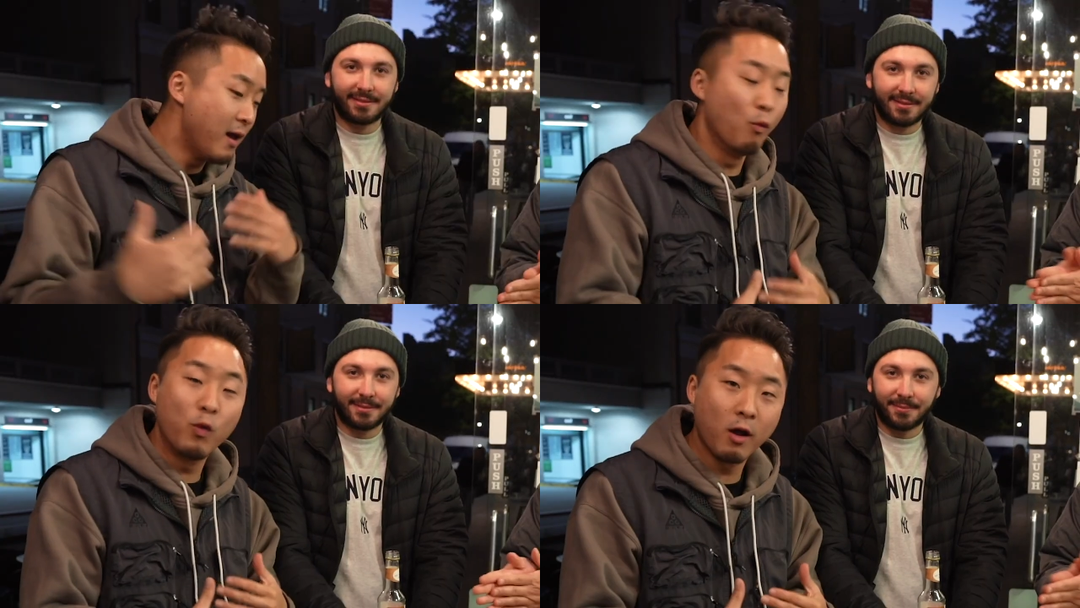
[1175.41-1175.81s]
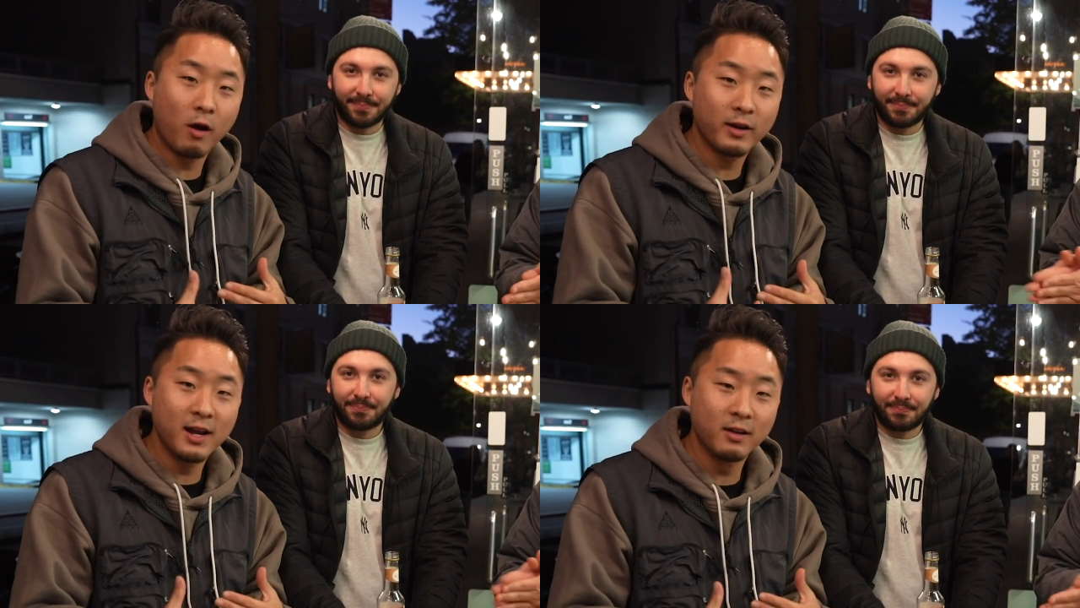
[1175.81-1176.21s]
Speaker 1: and we
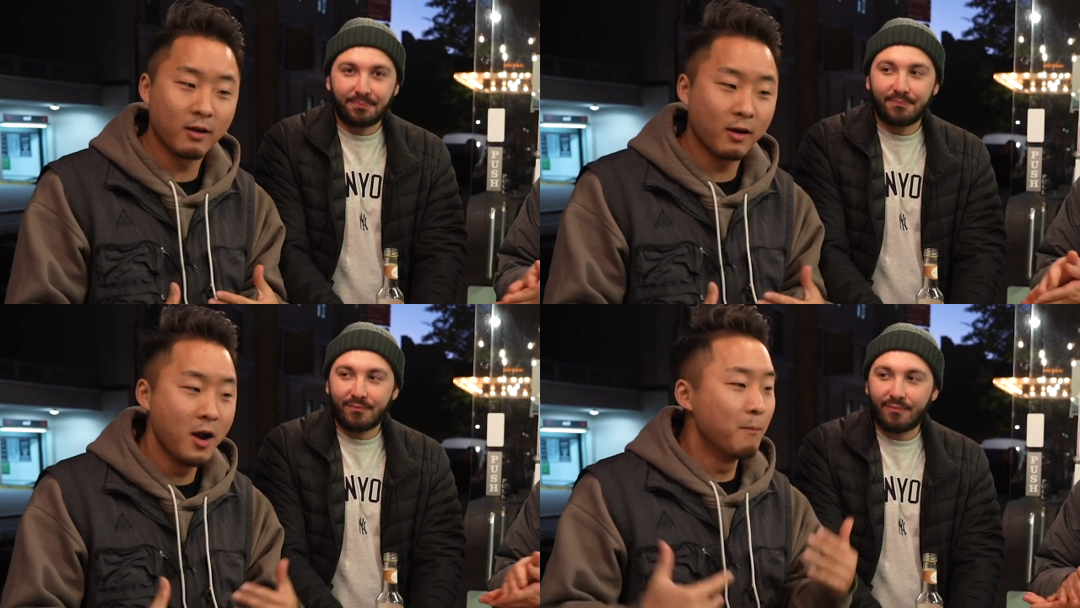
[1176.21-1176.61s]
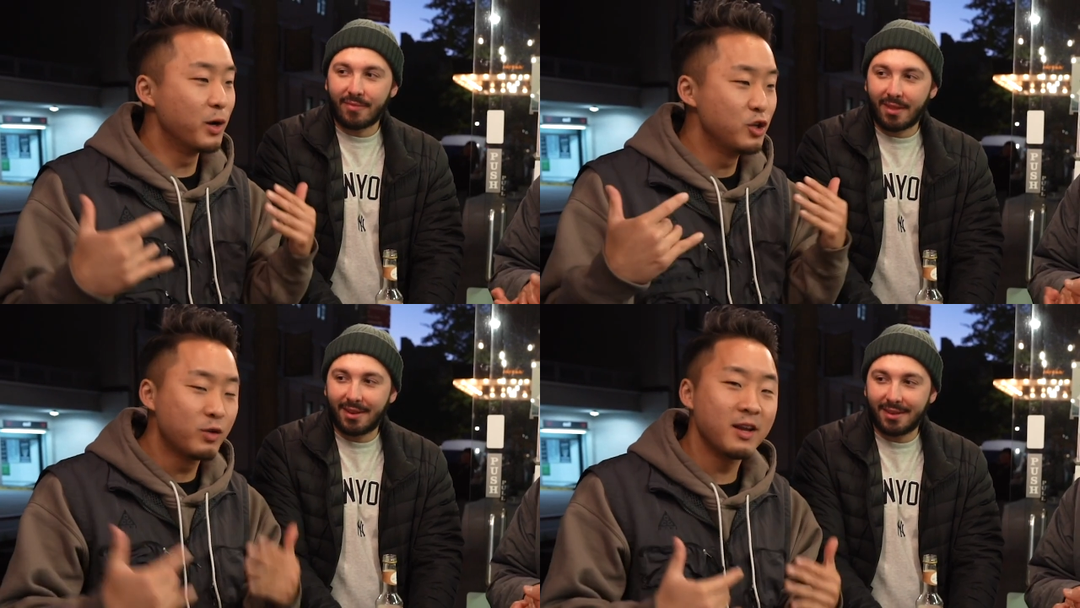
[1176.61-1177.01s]
aren't either,
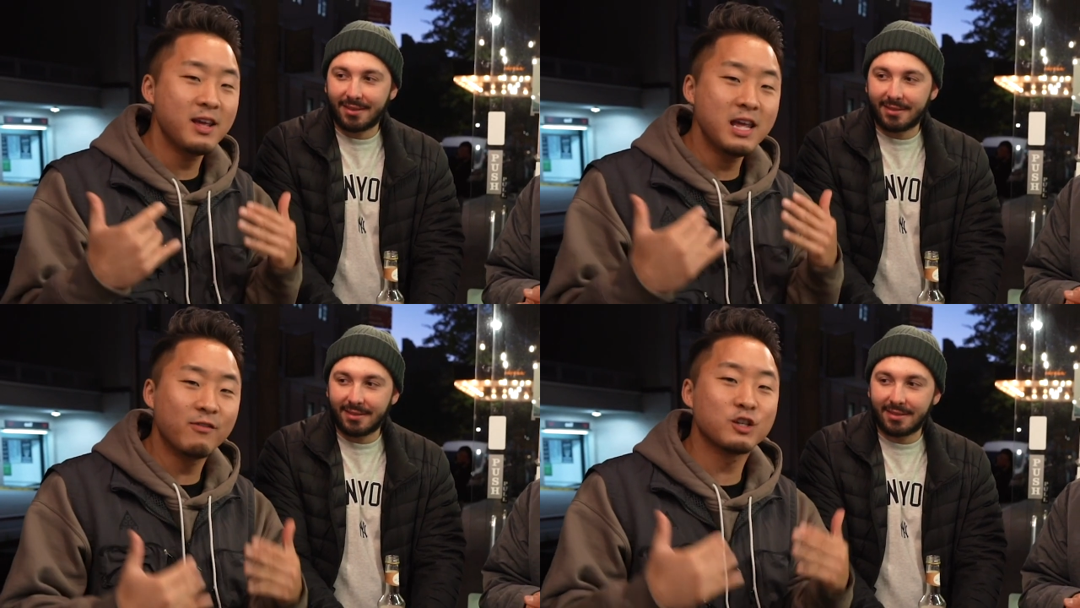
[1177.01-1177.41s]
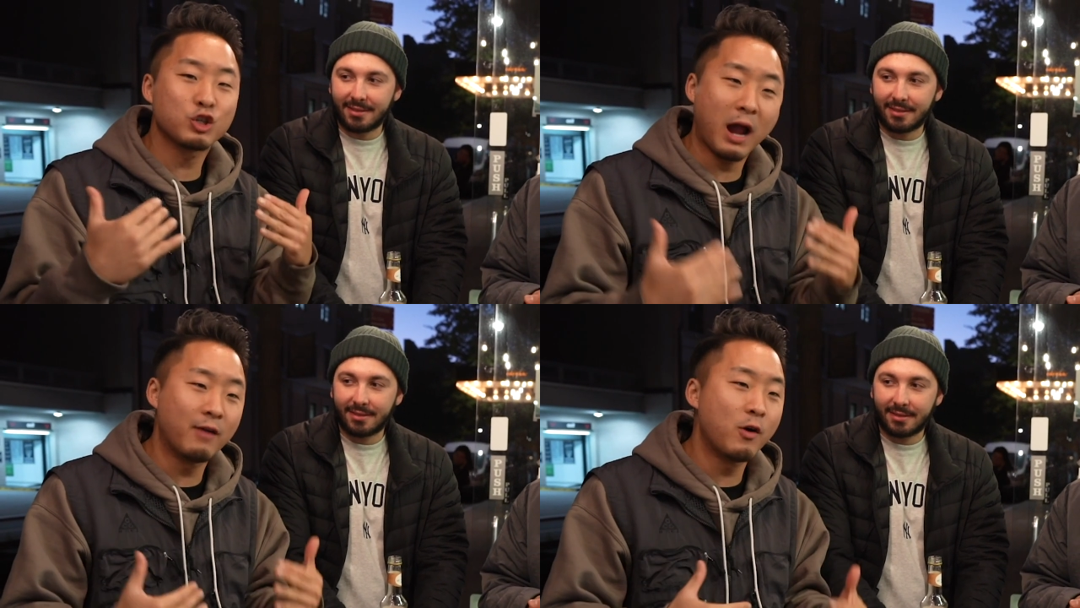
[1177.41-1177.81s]
but you can even
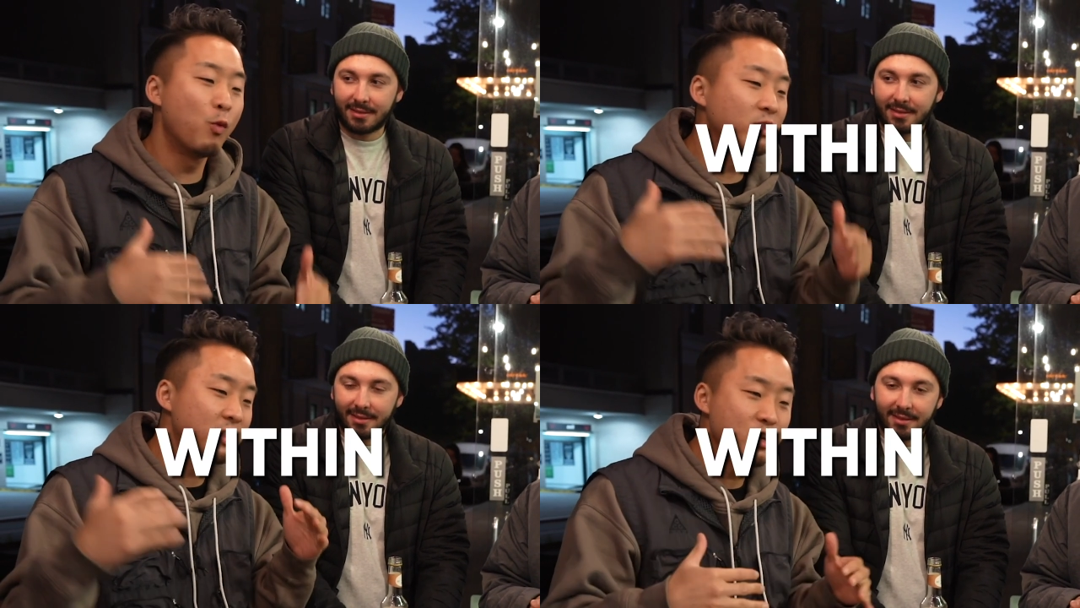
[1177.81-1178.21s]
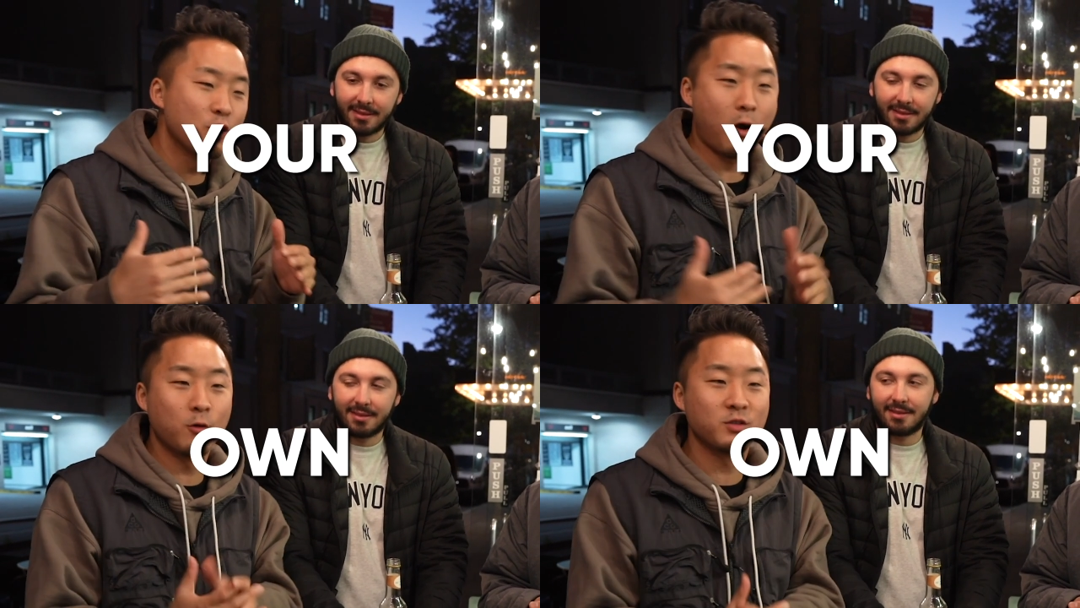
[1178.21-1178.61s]
travel within
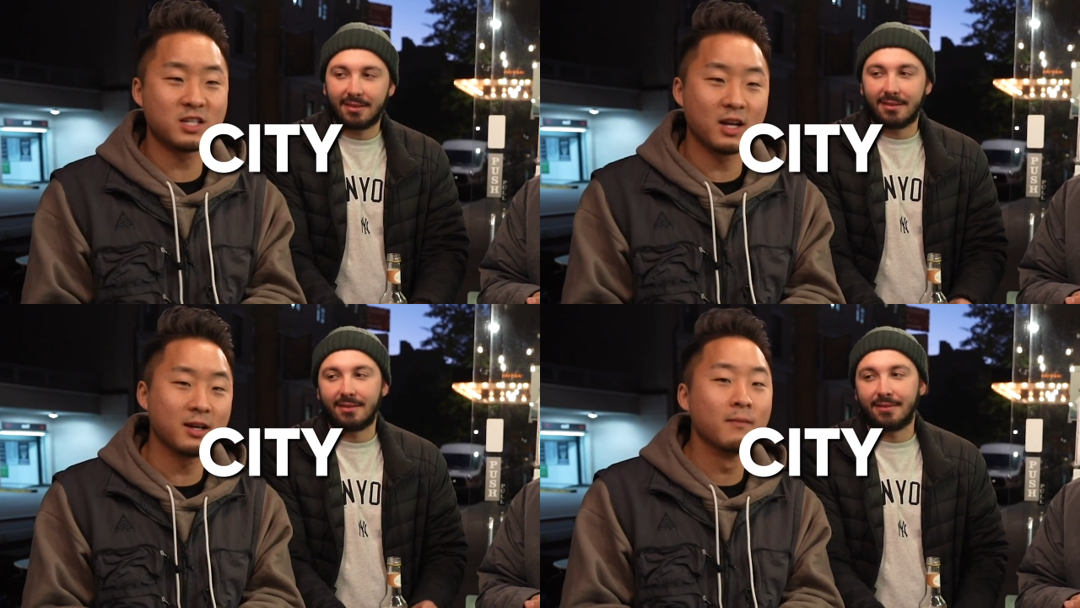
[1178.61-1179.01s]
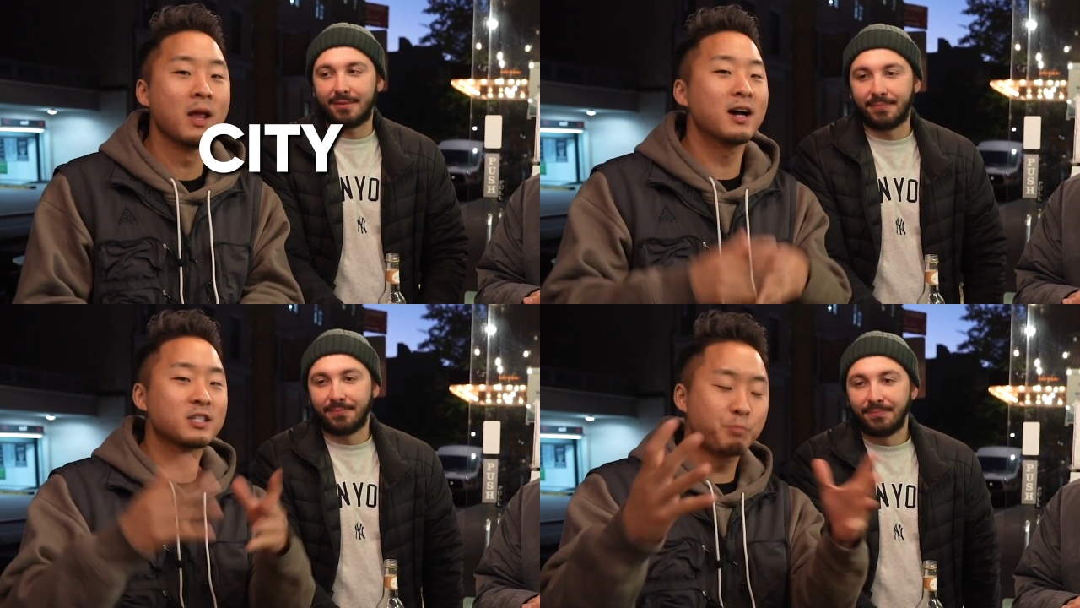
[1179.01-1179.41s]
your own city,
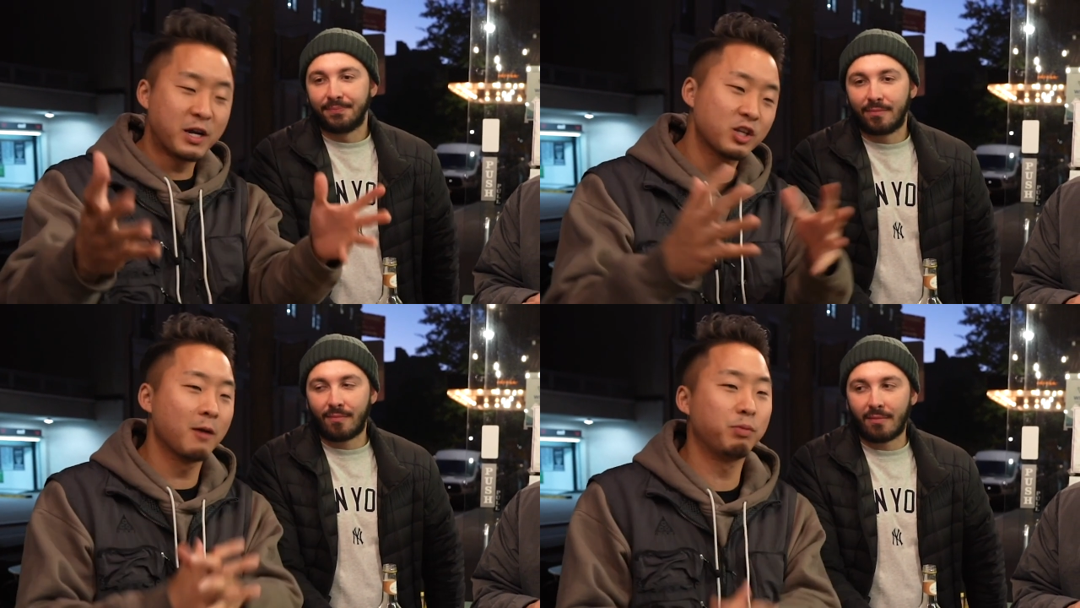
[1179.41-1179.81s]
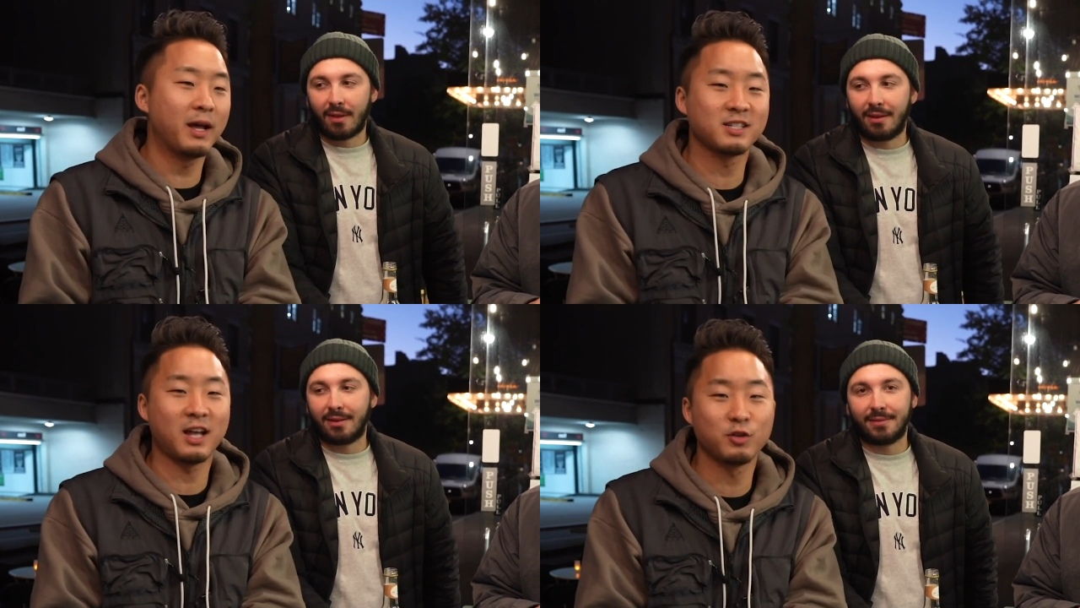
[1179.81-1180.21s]
especially a
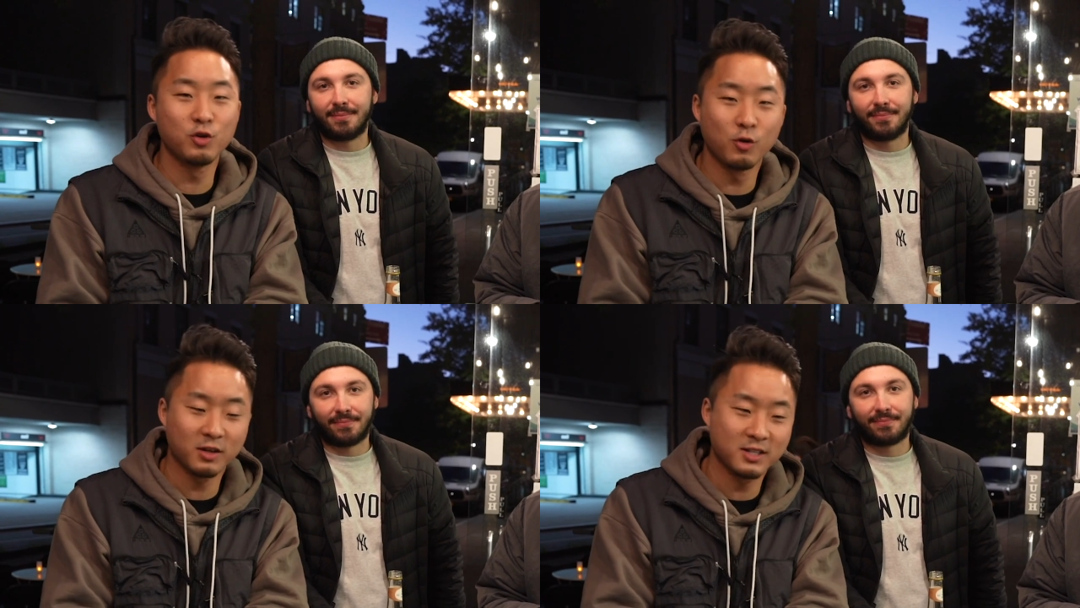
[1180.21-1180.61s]
place like New York